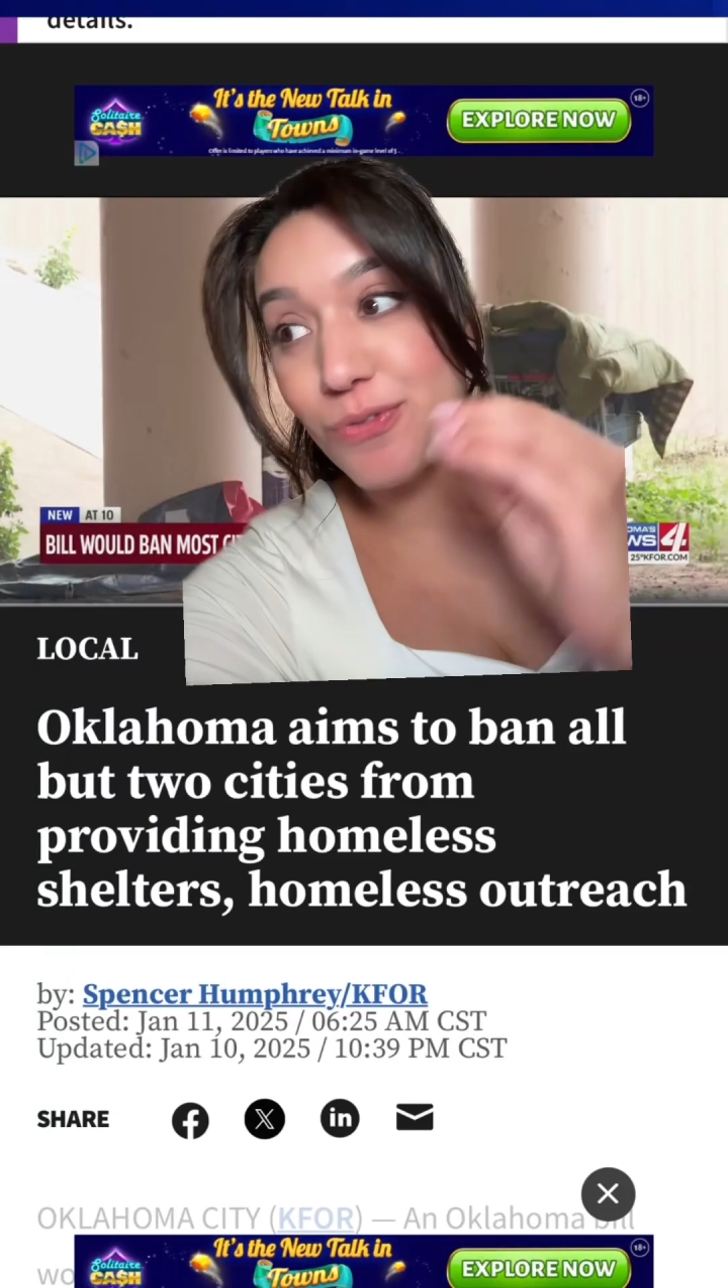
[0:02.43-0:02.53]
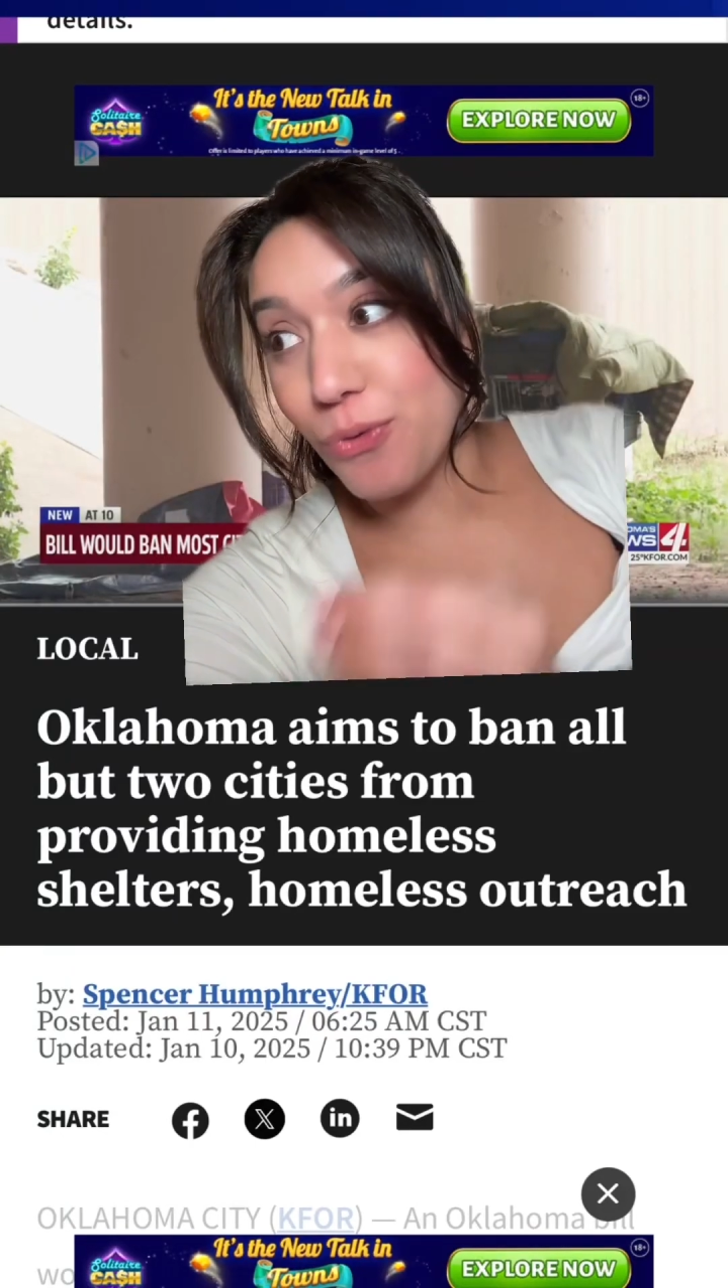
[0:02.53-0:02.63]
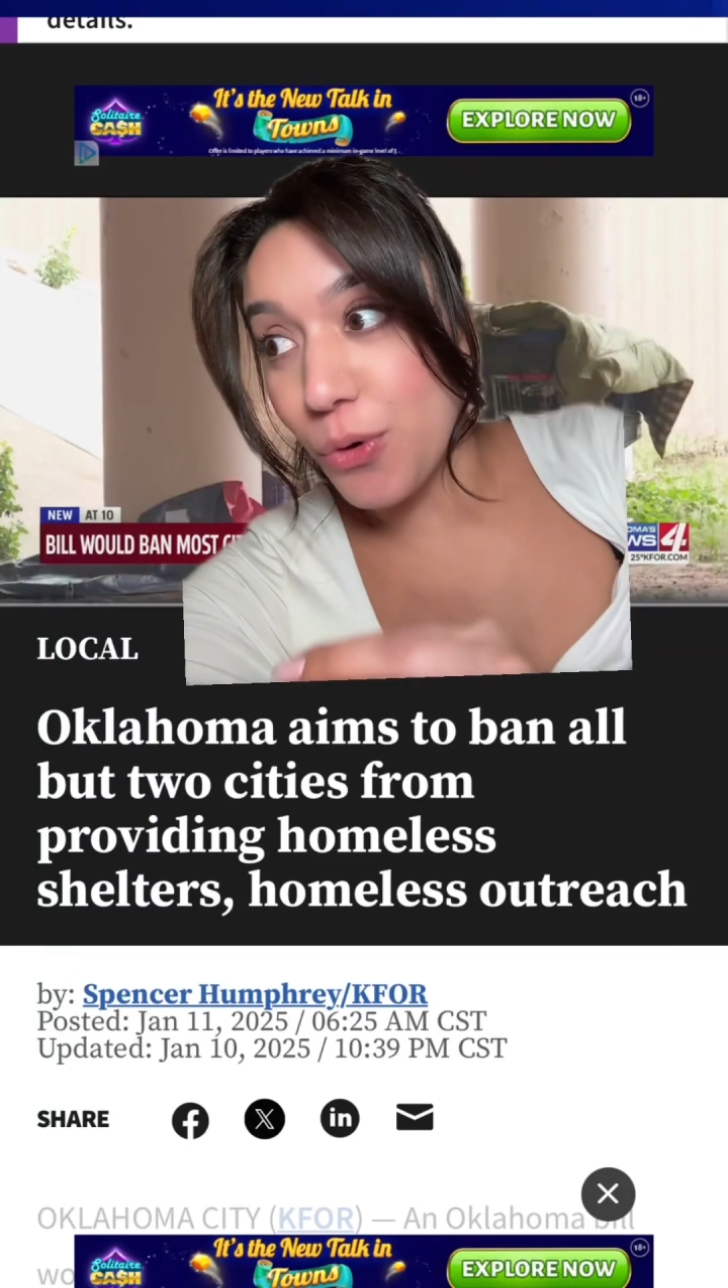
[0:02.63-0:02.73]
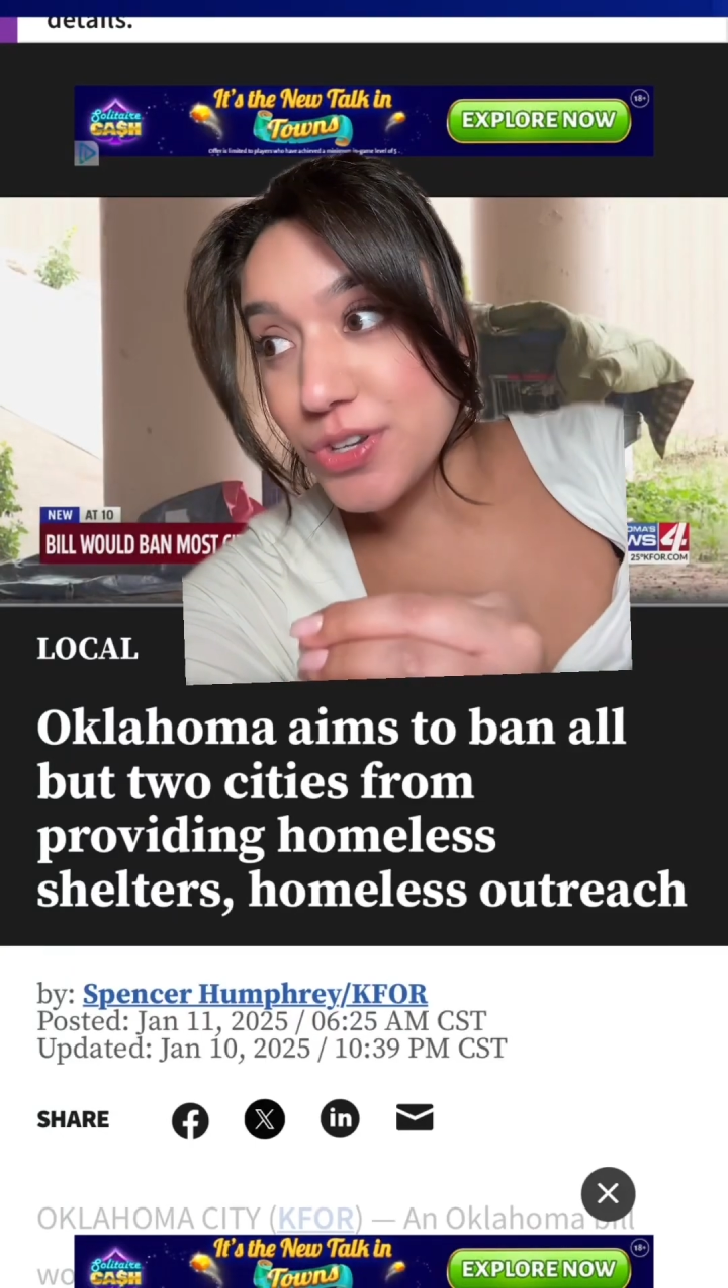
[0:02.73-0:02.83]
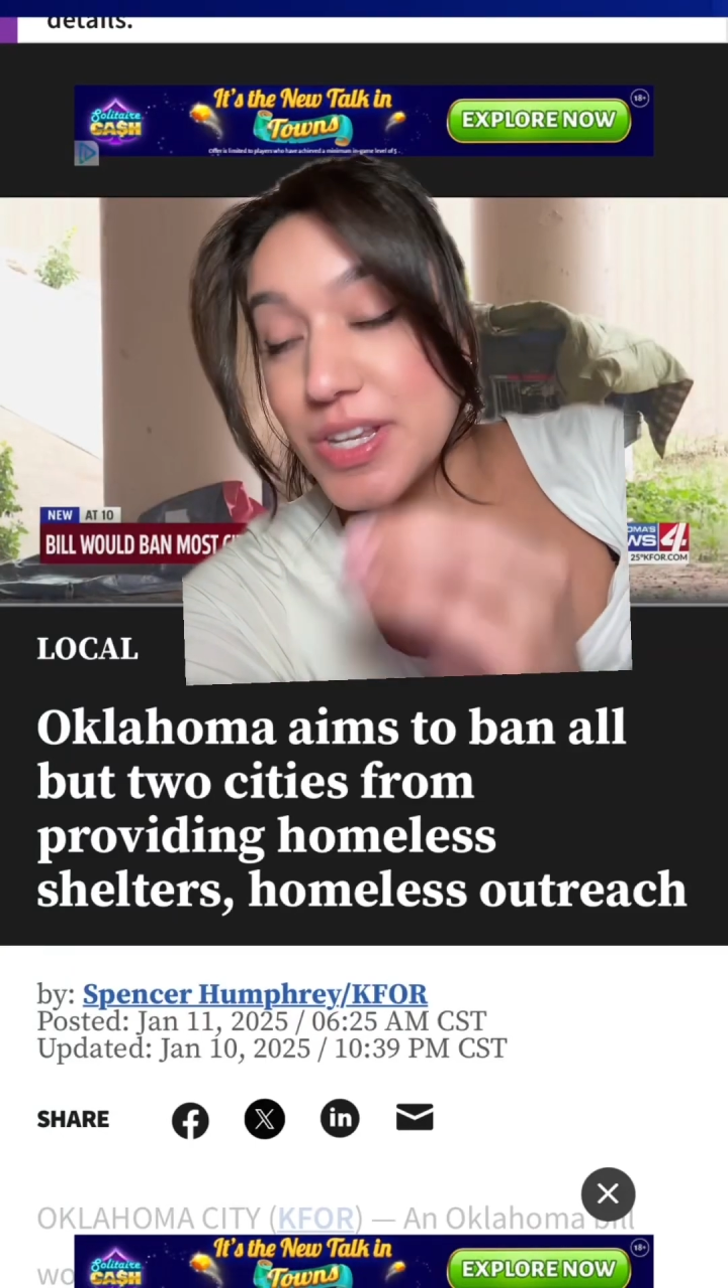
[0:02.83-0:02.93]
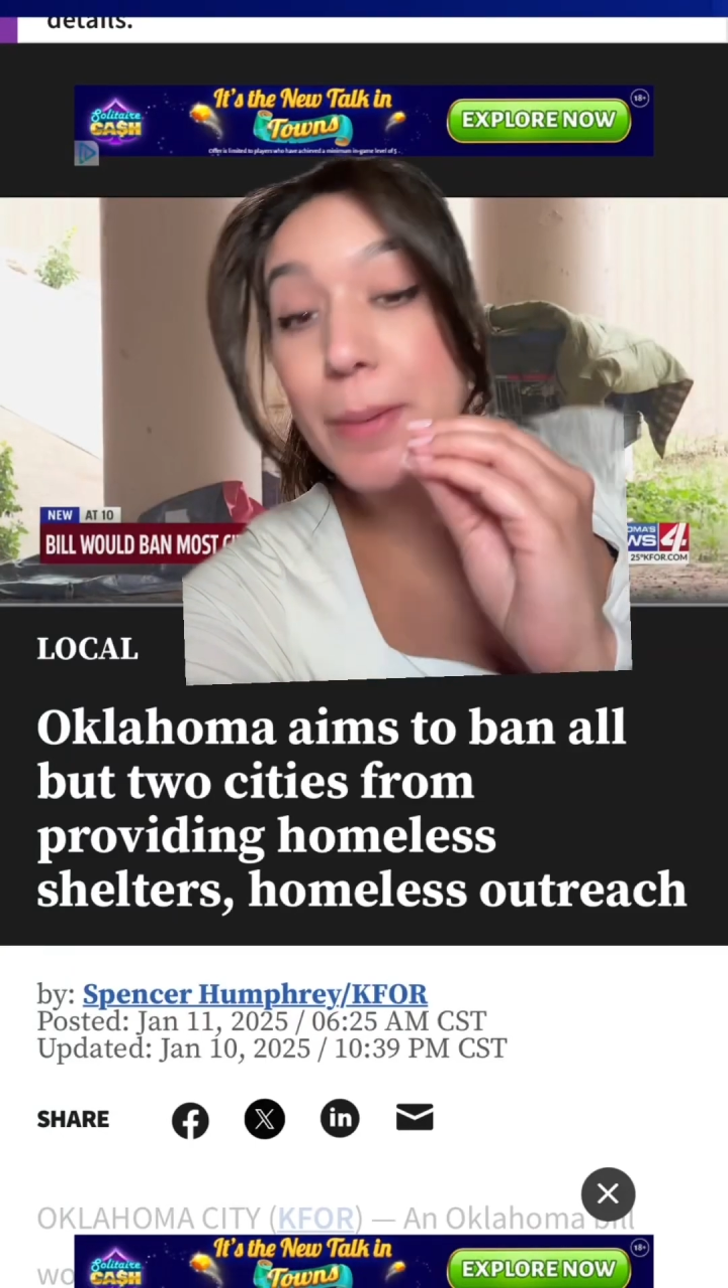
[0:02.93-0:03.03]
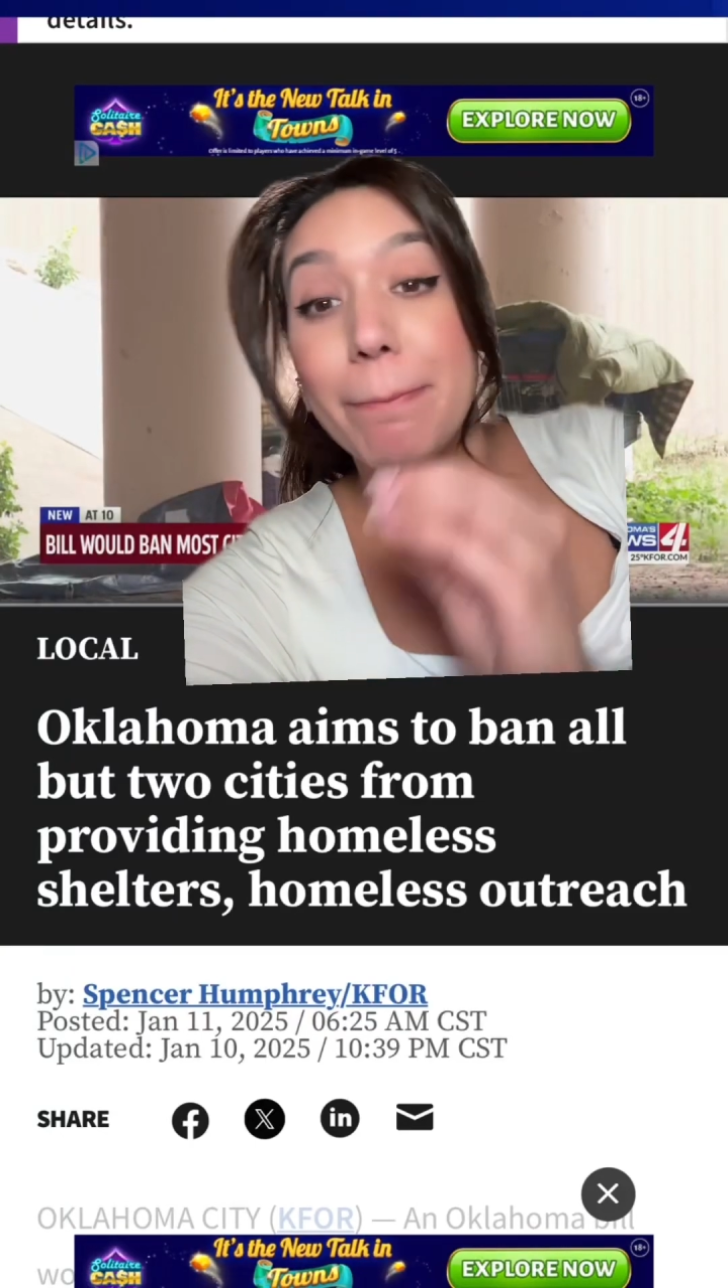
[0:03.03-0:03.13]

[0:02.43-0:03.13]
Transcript: forcing